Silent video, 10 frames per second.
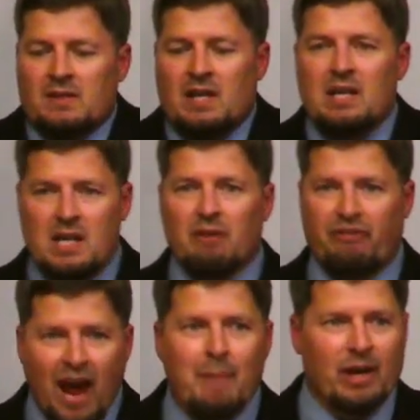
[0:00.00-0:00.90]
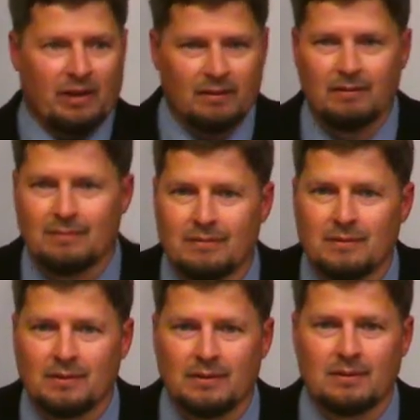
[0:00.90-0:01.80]
they need a famine.
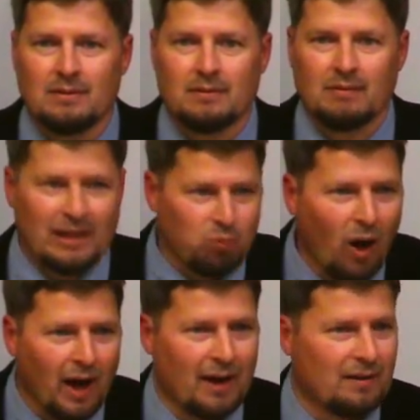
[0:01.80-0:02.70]
That's why.